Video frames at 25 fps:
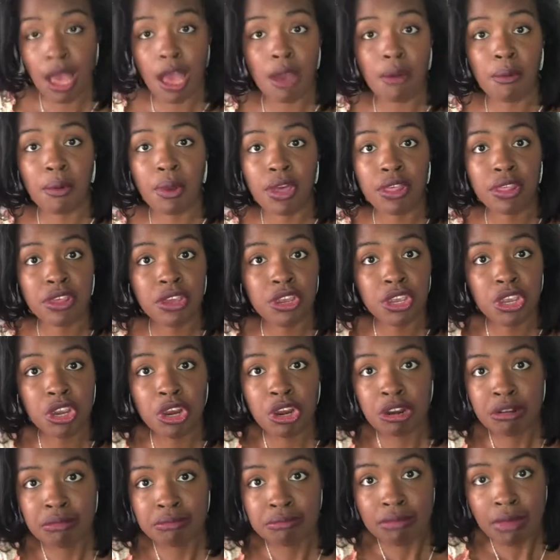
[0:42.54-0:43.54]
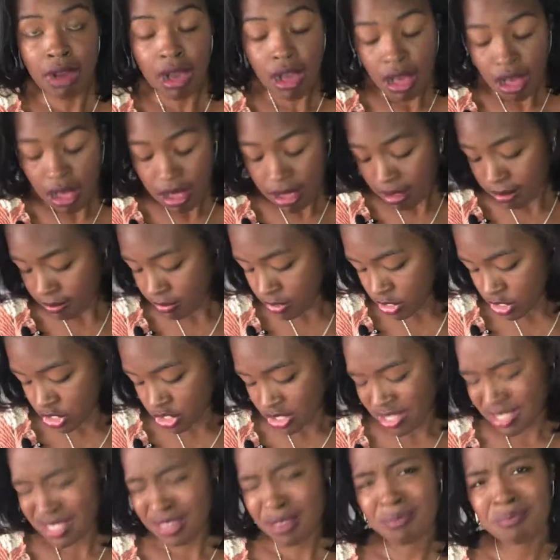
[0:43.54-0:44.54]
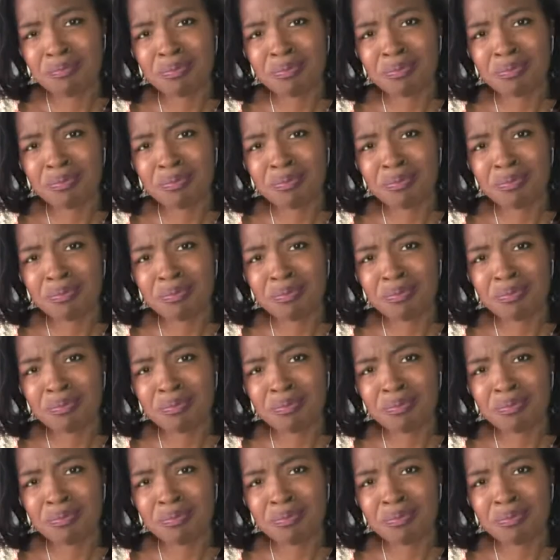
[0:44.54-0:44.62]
whether you're a mom or just a